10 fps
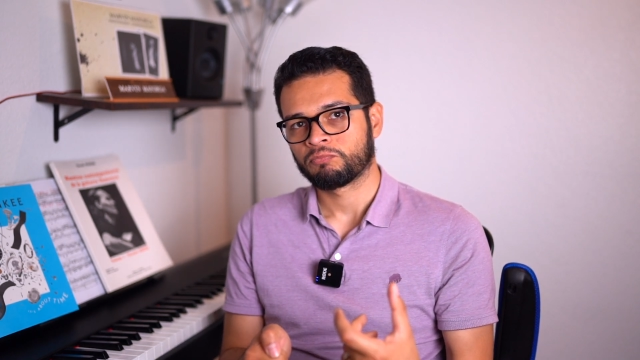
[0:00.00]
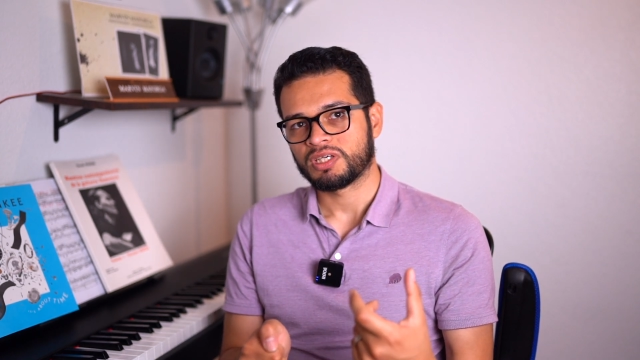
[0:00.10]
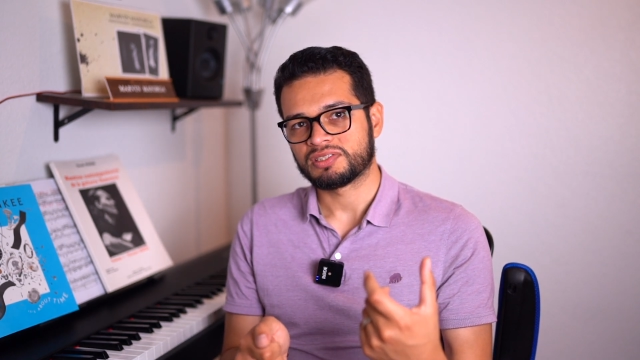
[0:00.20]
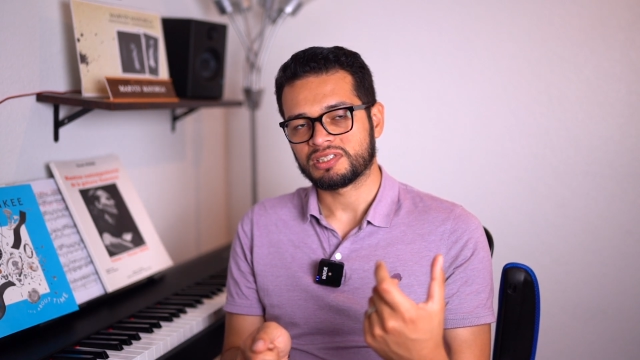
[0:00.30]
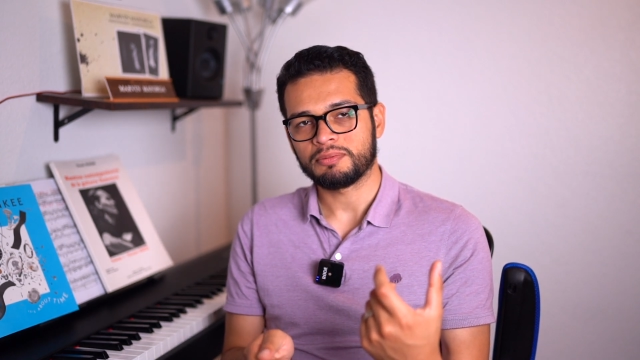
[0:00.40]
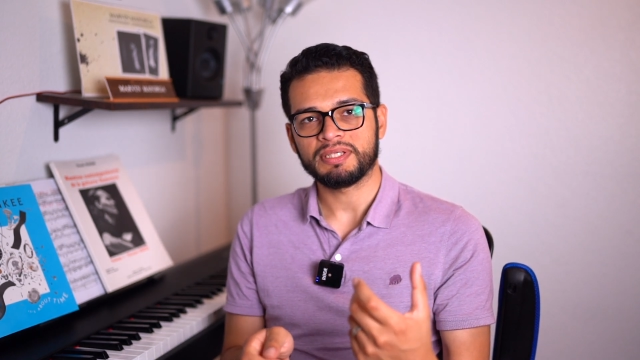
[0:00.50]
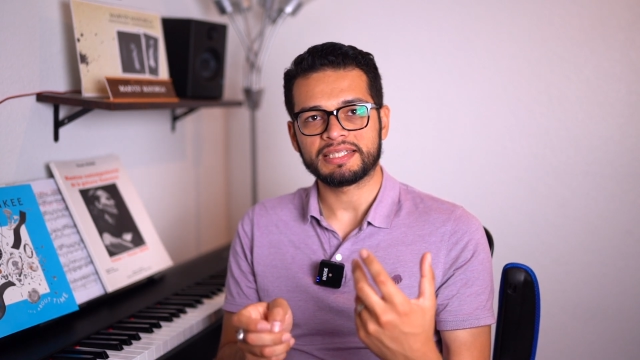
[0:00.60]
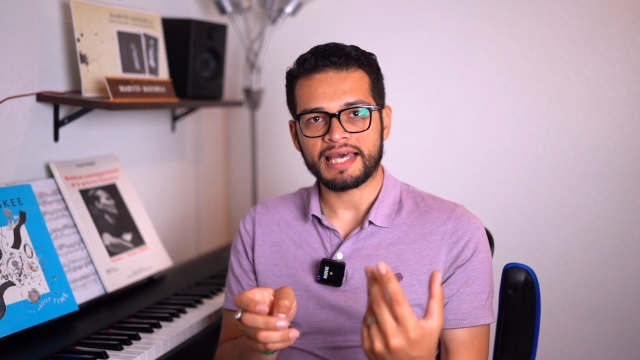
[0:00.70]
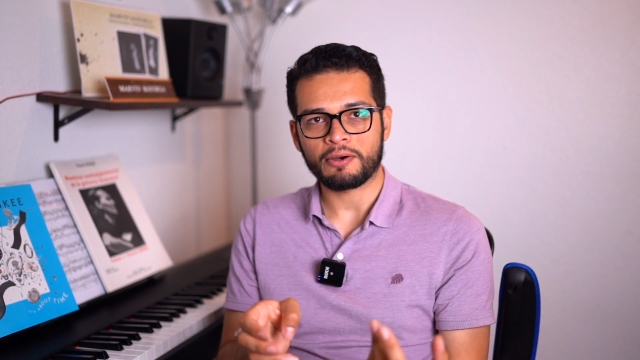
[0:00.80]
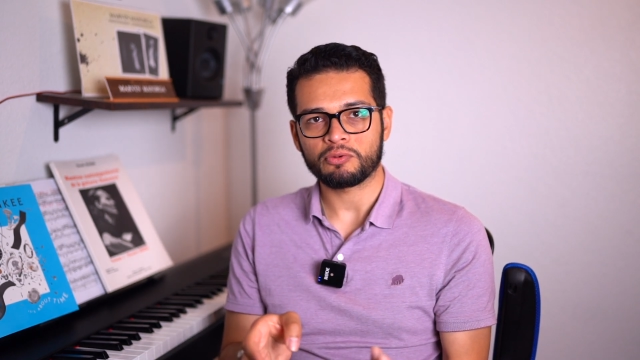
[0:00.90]
It's going to be
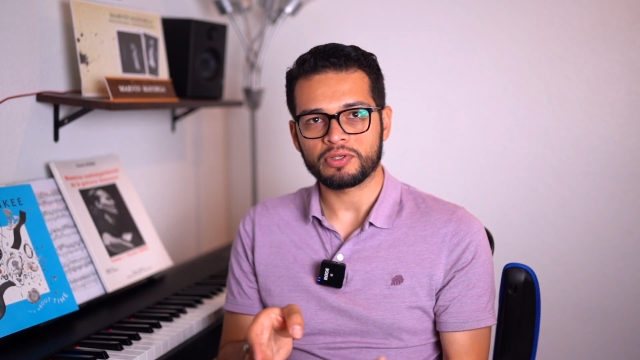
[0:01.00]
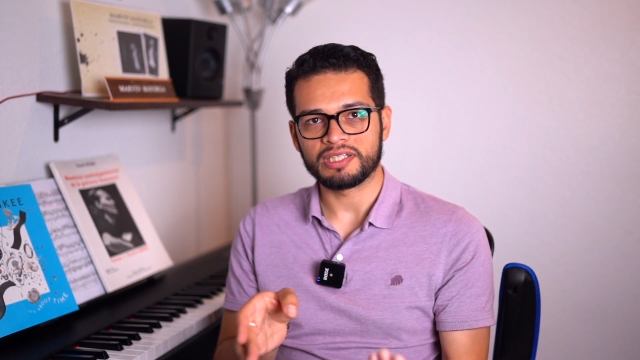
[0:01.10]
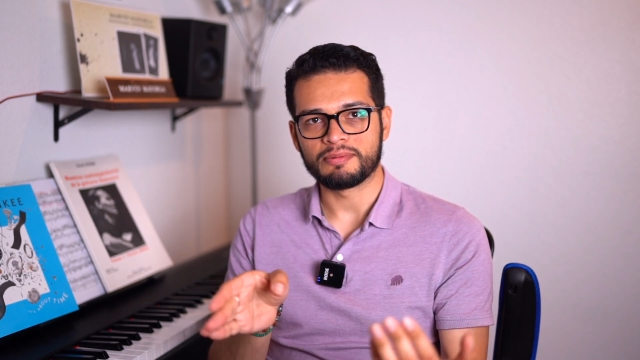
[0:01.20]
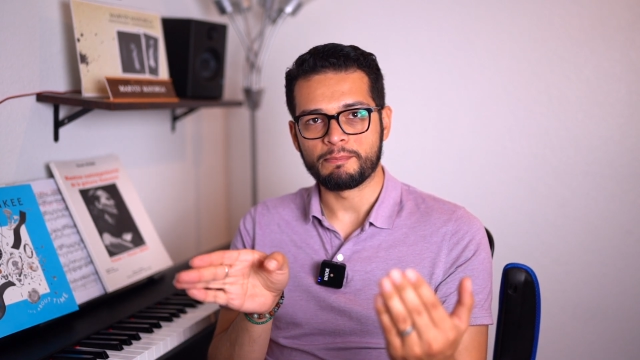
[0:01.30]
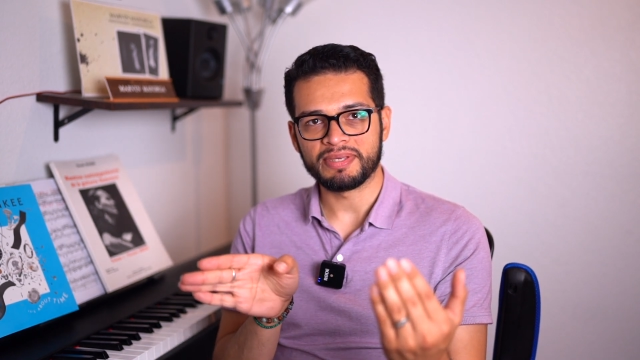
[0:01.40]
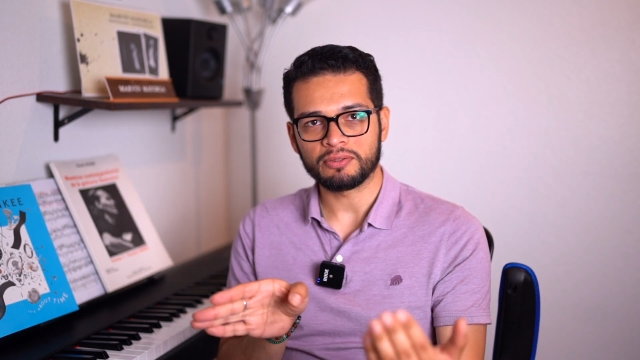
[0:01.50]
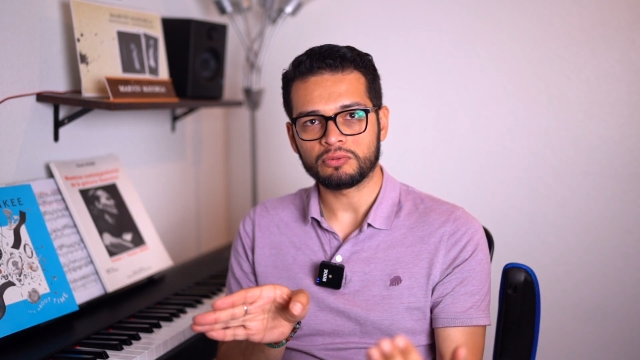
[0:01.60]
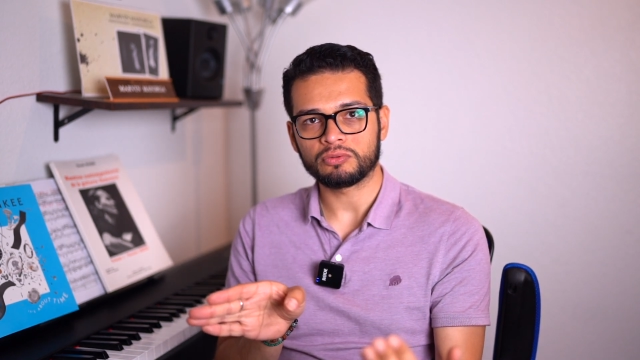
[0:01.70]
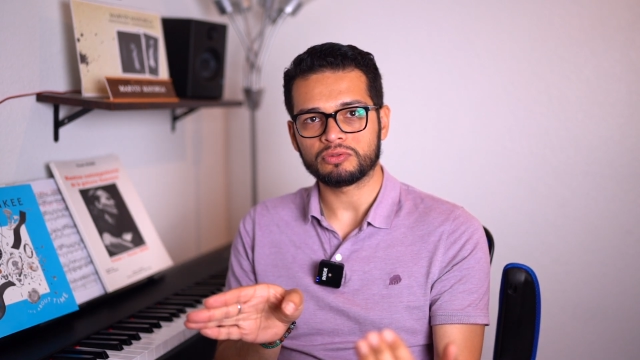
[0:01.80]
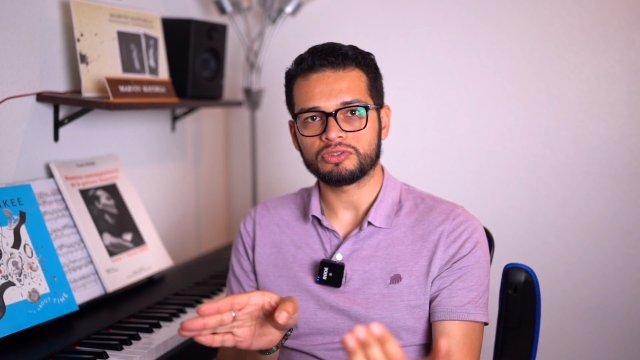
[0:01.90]
louder in the
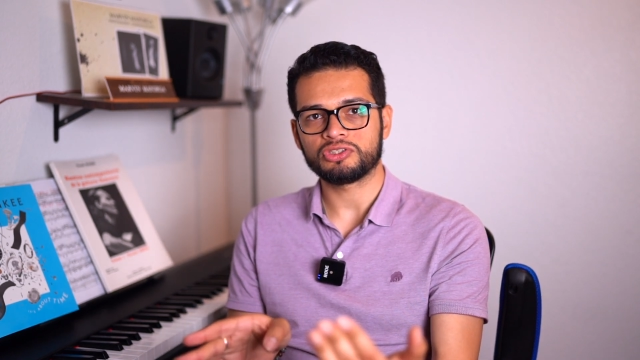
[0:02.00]
middle